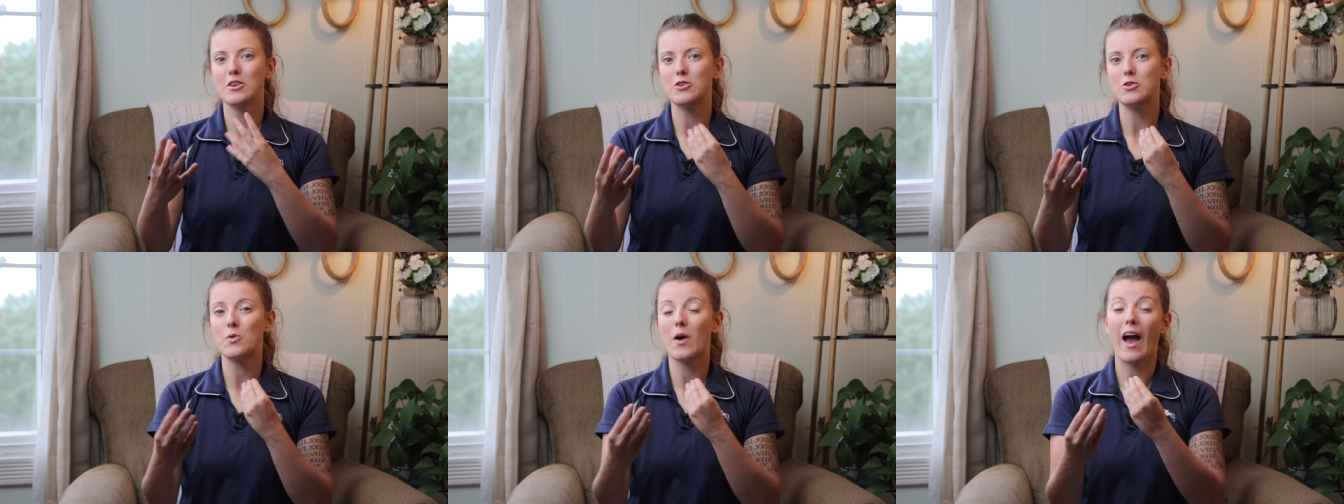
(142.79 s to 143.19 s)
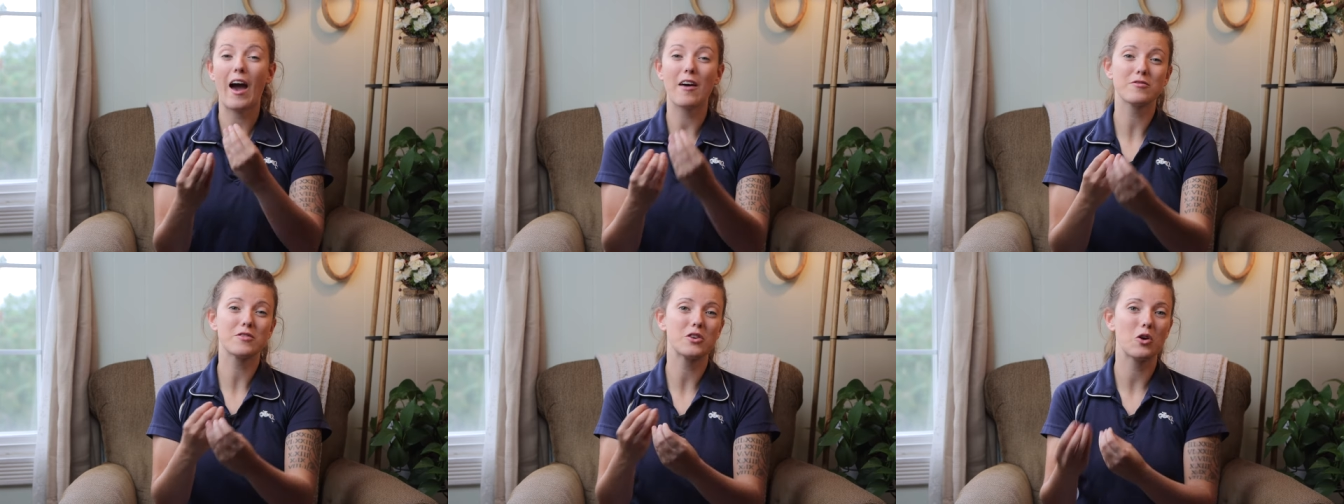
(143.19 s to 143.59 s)
you
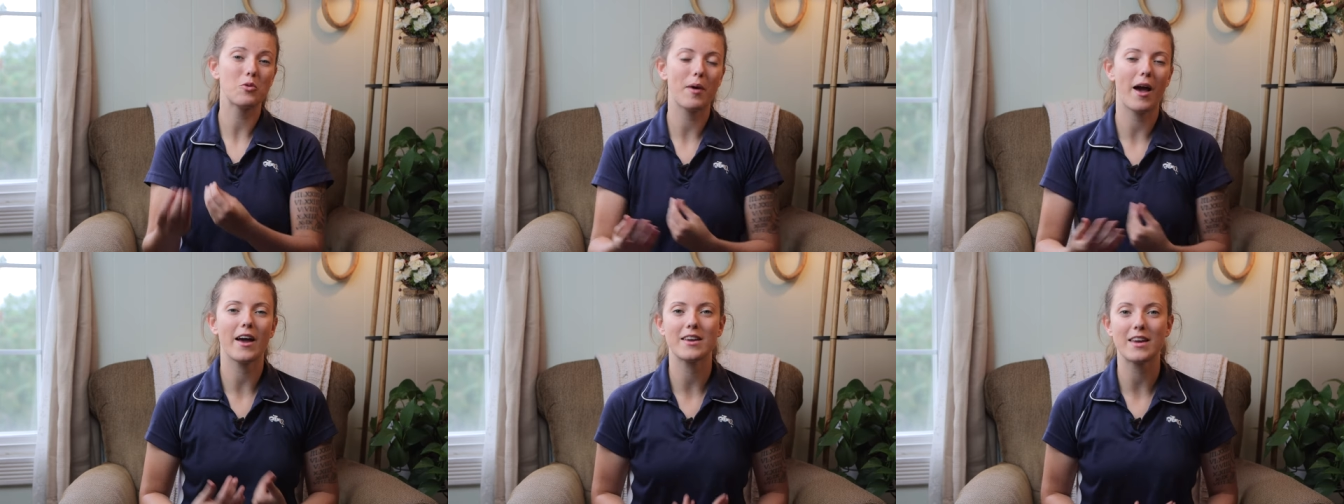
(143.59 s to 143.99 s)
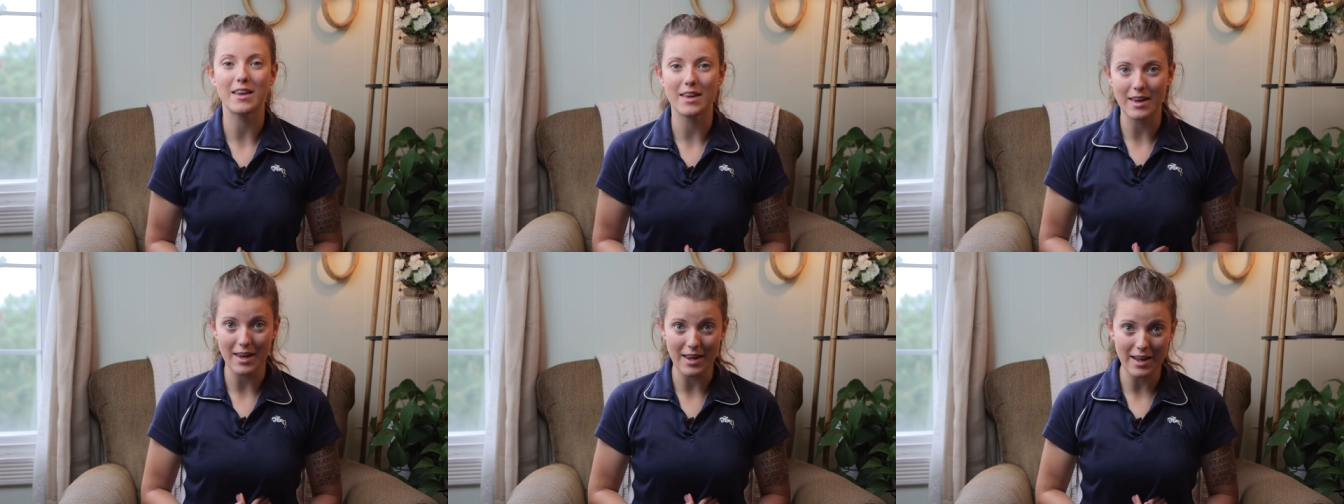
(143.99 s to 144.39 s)
have to go back
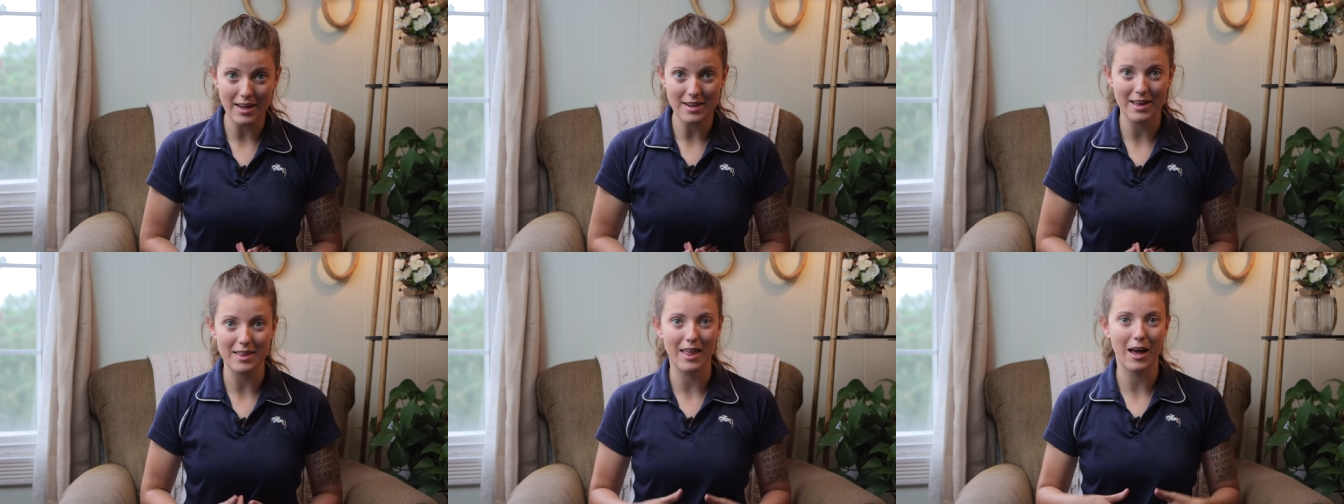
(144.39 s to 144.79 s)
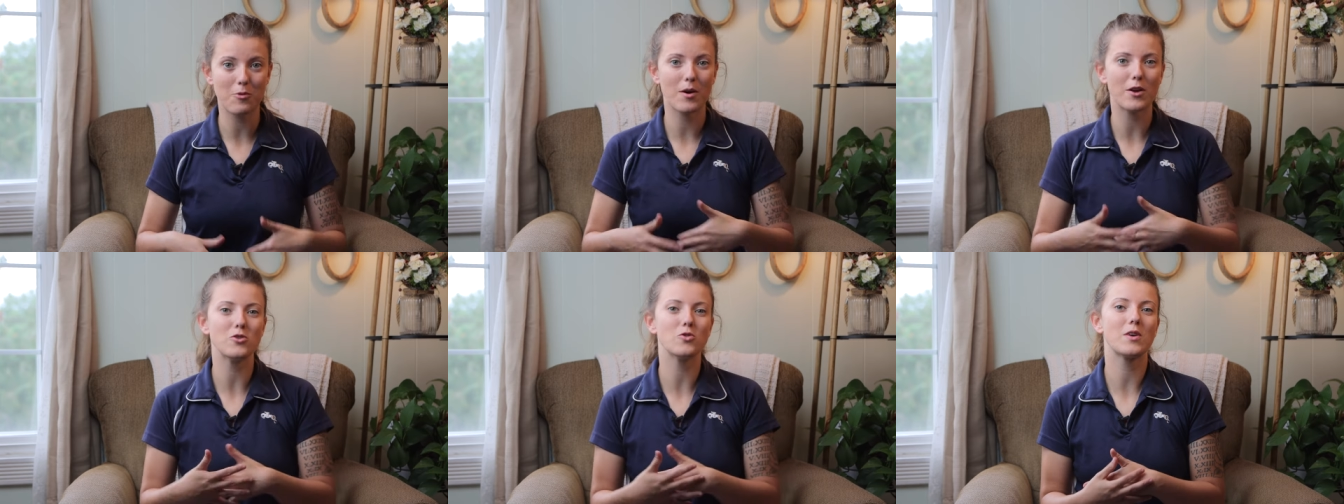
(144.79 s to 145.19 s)
and get it and that
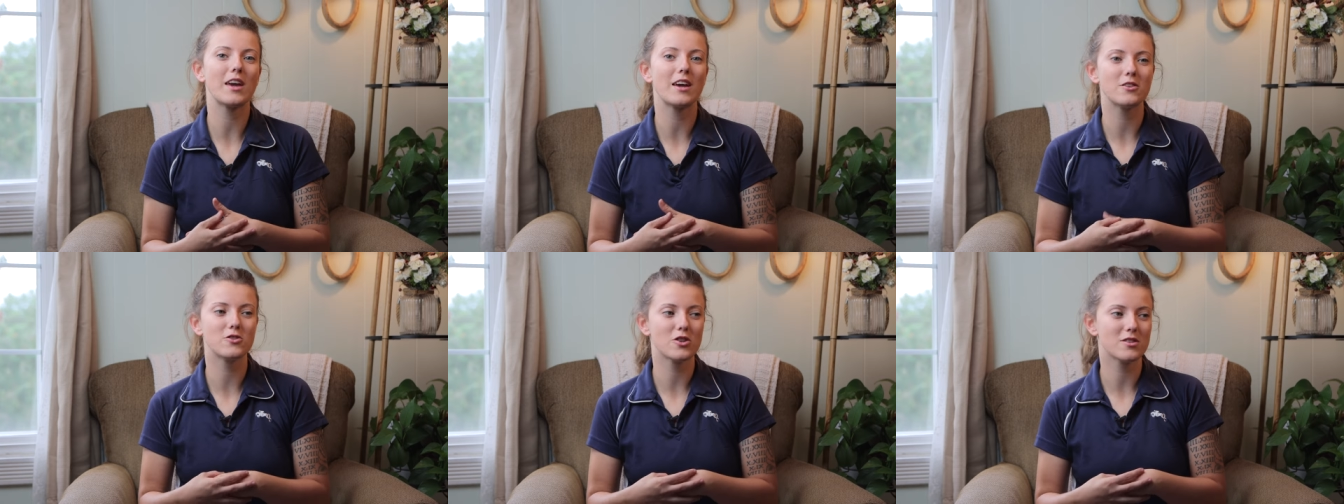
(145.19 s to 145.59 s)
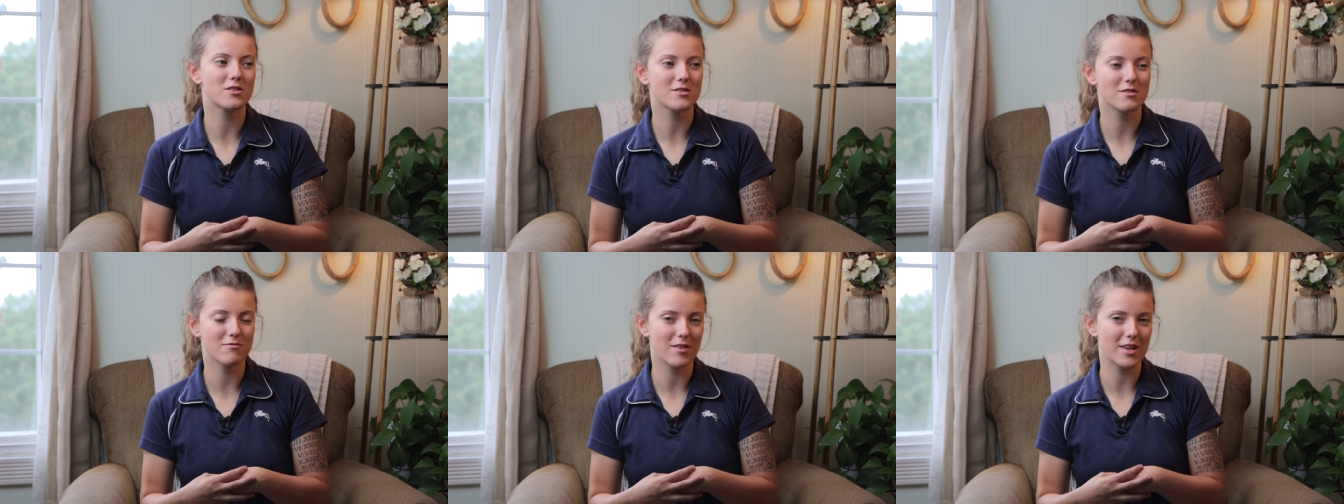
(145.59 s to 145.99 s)
way you can't
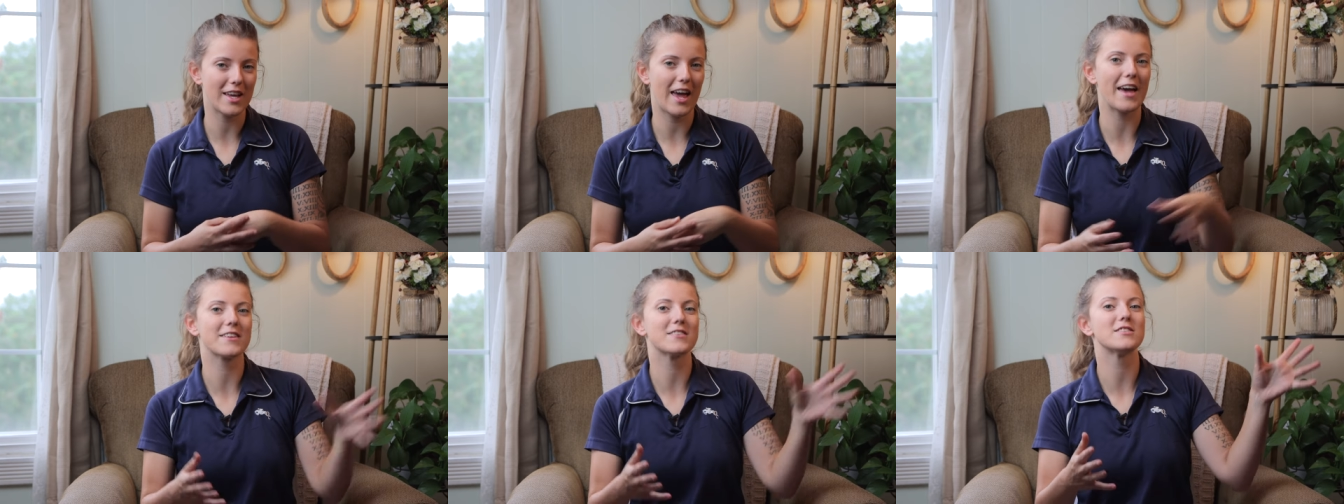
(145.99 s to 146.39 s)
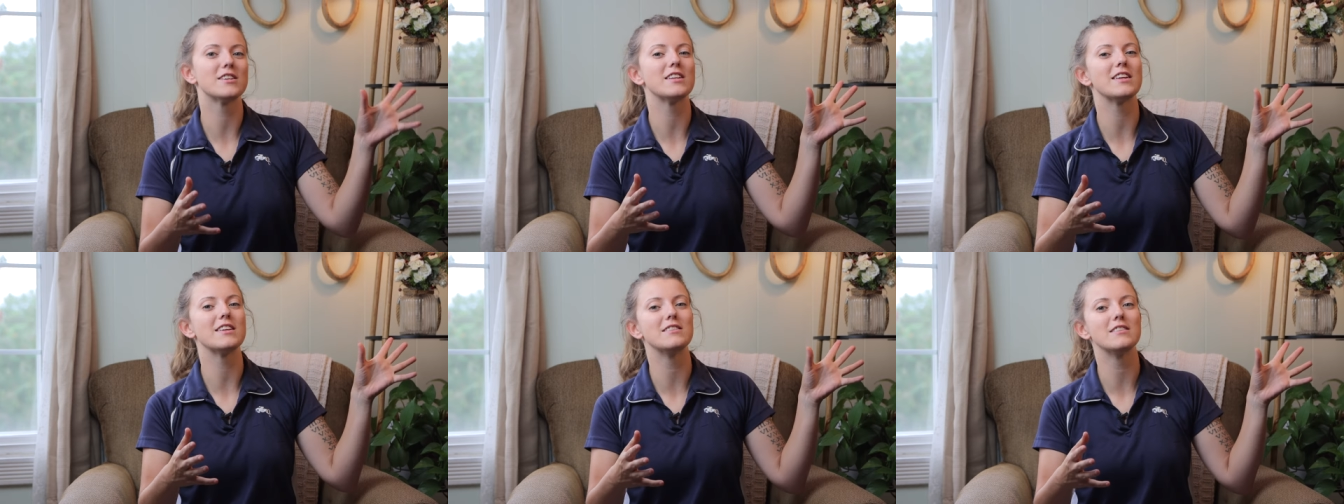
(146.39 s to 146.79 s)
just like
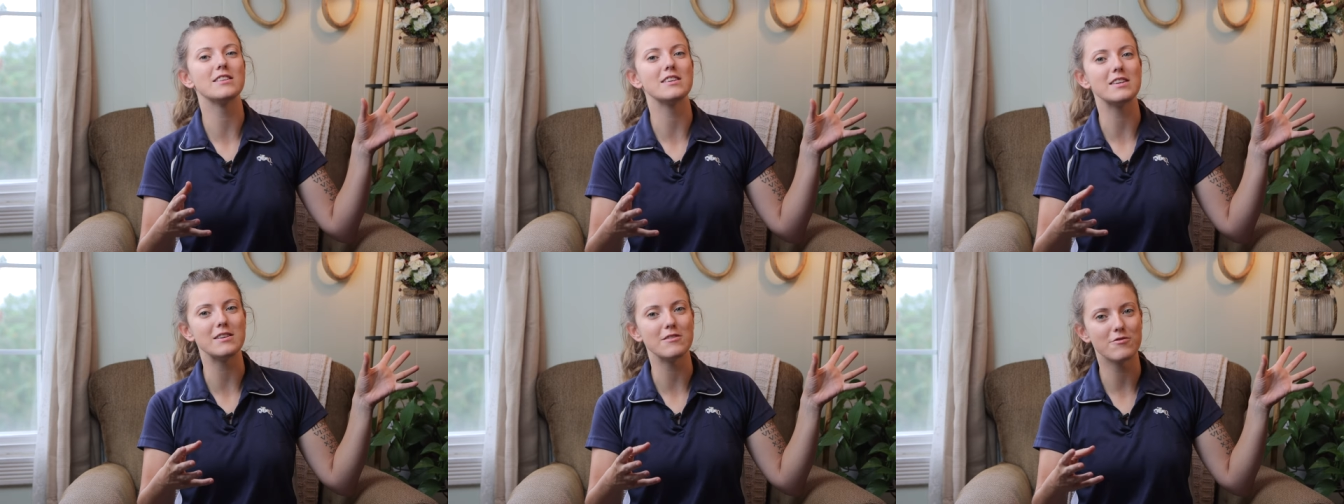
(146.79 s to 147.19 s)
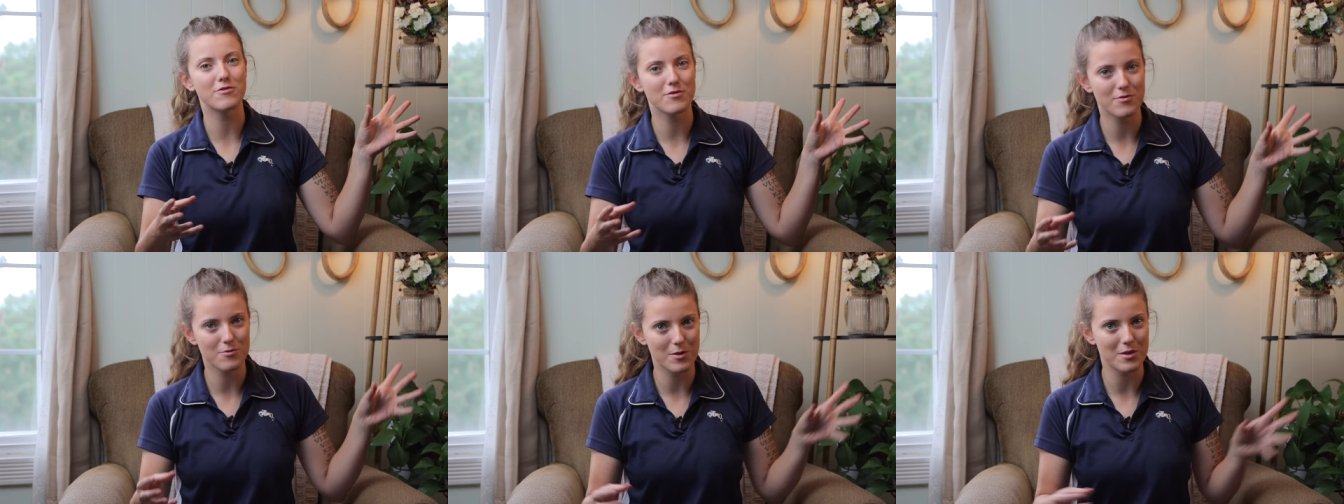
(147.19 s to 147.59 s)
exit and leave
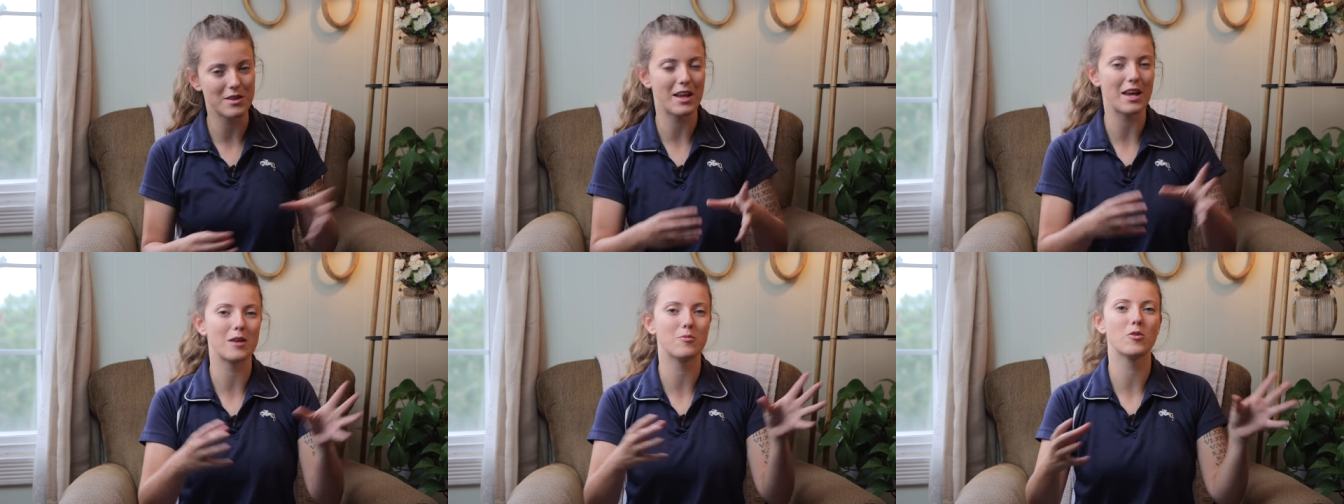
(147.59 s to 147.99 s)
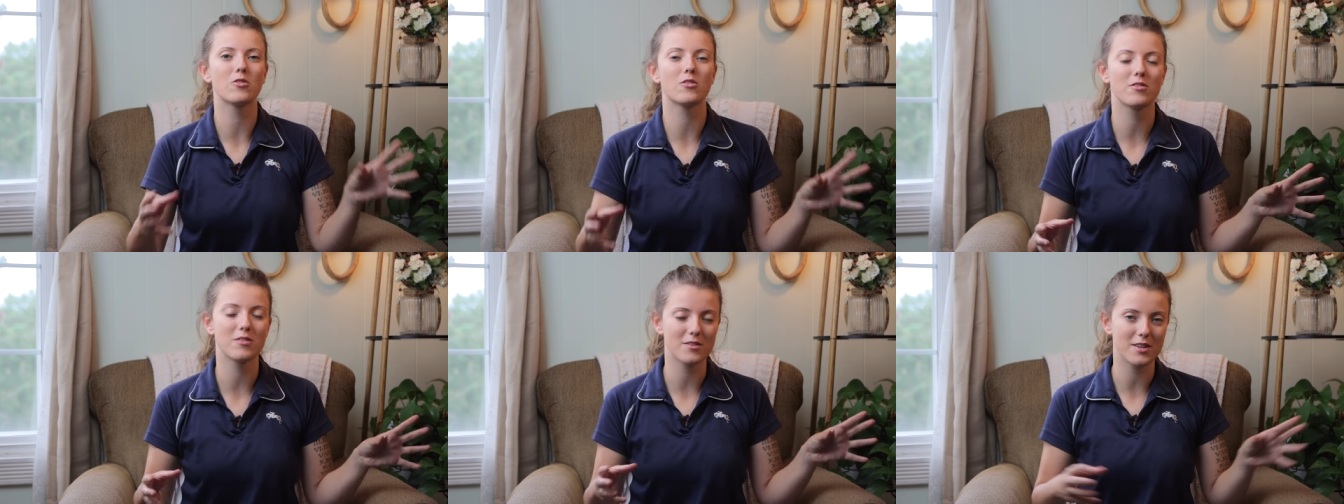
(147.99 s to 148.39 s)
with an animal
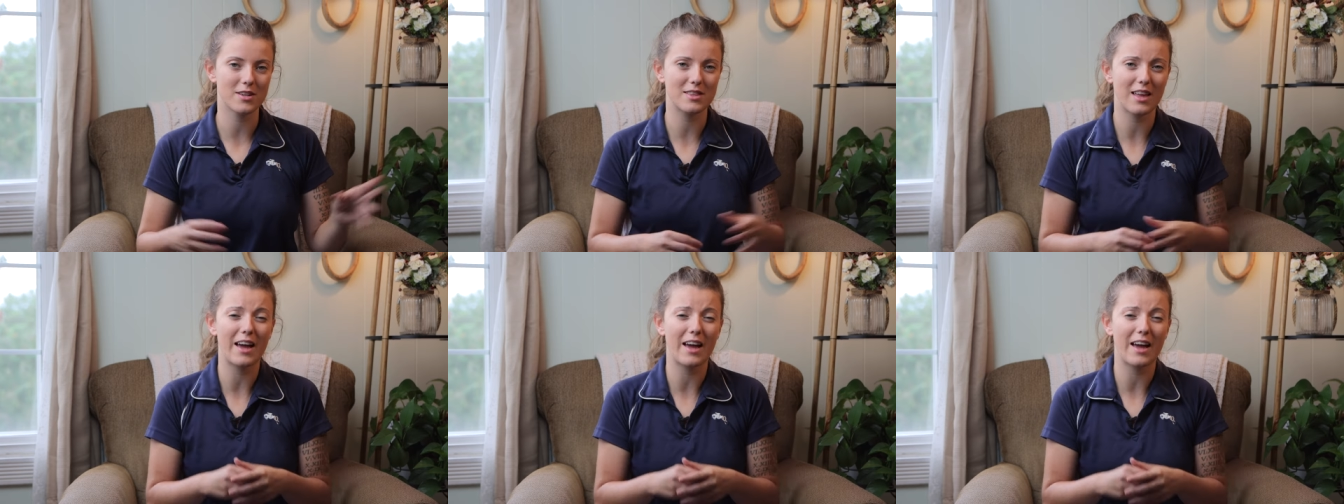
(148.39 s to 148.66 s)
or things like